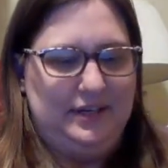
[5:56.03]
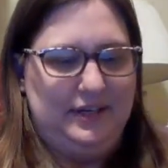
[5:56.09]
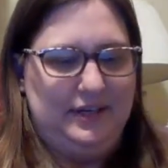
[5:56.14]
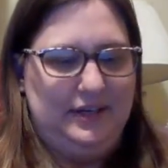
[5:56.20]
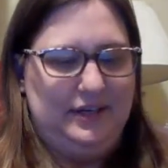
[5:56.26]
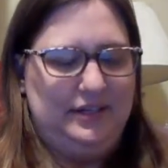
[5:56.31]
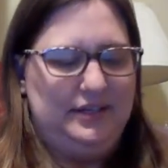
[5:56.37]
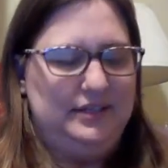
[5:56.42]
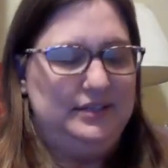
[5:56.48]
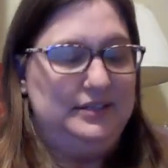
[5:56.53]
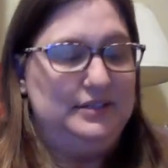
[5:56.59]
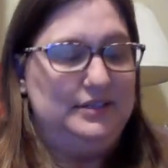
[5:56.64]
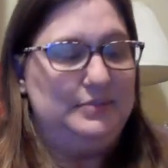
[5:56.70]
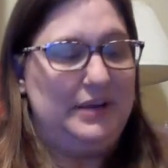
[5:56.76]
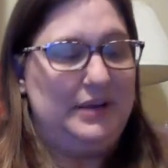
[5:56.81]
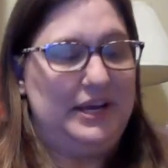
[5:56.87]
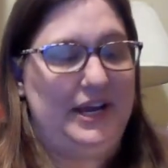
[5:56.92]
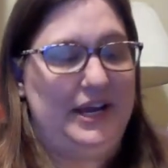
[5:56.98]
Oh
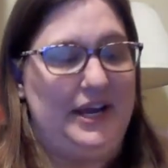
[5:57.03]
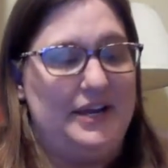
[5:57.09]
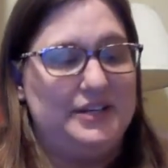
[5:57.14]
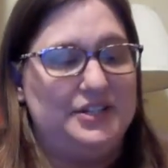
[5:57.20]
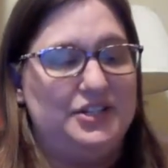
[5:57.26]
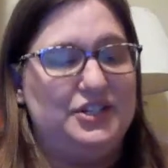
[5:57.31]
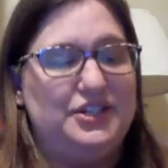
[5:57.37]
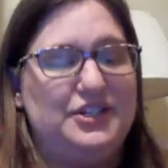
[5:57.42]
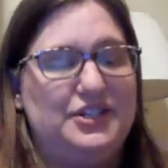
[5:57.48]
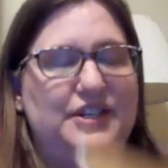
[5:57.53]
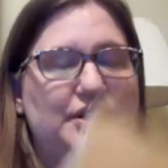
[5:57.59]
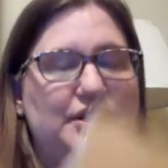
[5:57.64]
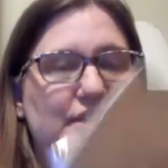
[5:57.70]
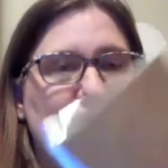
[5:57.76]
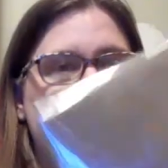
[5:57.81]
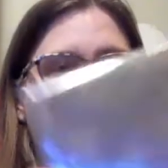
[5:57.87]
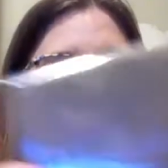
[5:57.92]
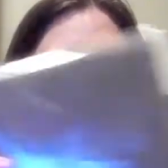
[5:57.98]
my gosh.
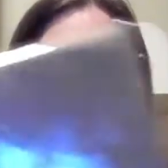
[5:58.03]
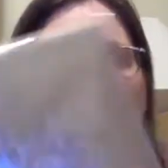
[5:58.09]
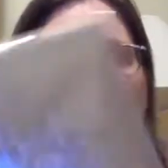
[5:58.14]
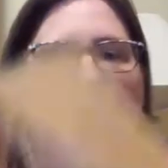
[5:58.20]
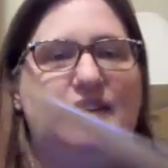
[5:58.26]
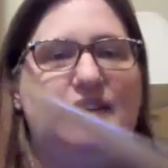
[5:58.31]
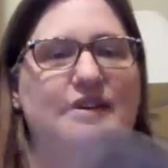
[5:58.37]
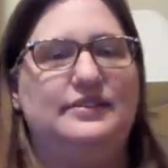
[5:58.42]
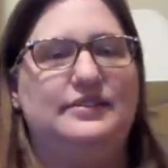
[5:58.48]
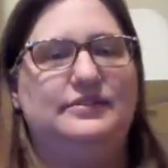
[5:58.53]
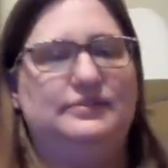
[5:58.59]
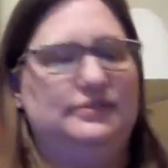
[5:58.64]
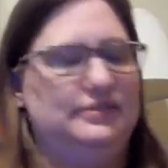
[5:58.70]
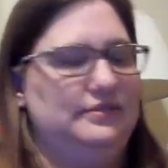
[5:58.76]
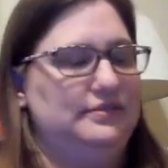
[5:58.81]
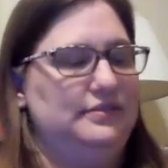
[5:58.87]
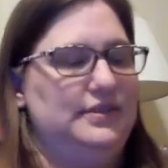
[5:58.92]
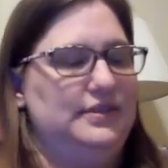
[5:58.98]
I'm gonna
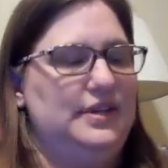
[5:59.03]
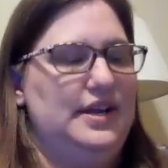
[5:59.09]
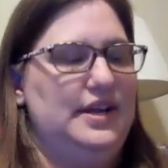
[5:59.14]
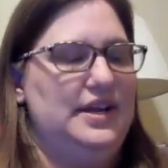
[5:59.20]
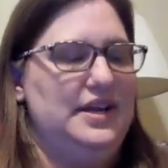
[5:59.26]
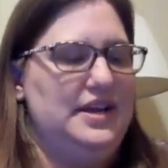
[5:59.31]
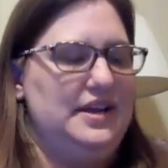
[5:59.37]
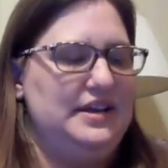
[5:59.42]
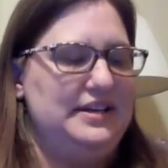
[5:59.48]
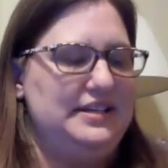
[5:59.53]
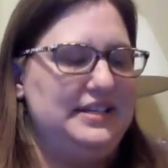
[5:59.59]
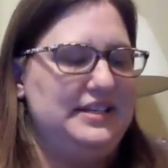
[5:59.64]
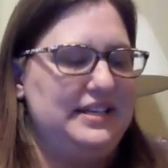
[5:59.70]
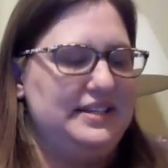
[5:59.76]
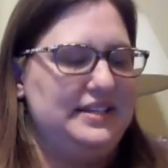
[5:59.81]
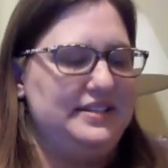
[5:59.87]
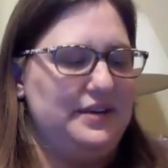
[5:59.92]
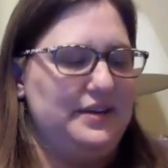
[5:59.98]

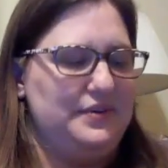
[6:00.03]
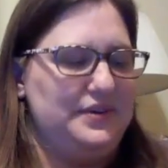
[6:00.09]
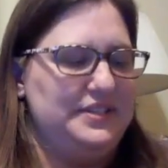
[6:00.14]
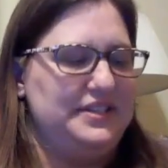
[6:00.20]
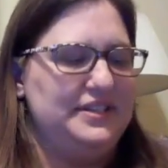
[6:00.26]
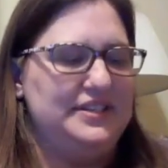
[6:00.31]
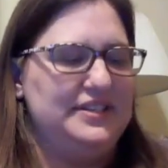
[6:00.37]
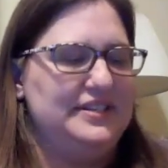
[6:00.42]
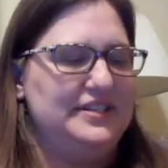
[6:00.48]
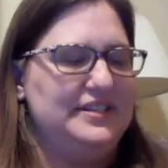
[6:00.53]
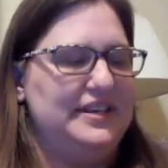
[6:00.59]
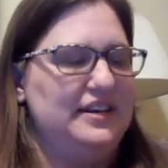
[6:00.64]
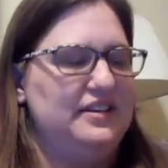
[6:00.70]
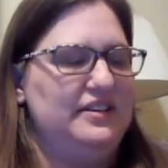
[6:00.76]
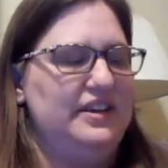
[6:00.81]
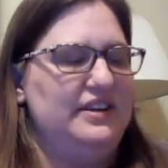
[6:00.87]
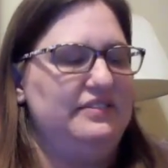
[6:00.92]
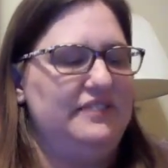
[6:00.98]
take this out because it's just gonna
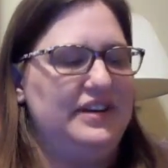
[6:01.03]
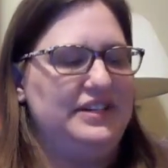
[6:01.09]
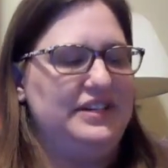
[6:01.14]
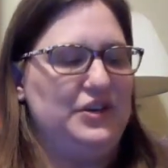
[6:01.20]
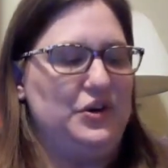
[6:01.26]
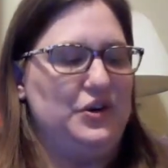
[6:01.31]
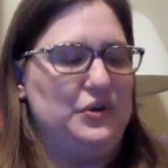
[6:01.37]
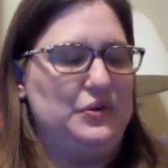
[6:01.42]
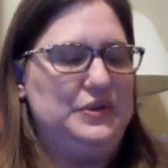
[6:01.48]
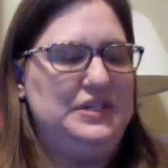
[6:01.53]
glare if I don't.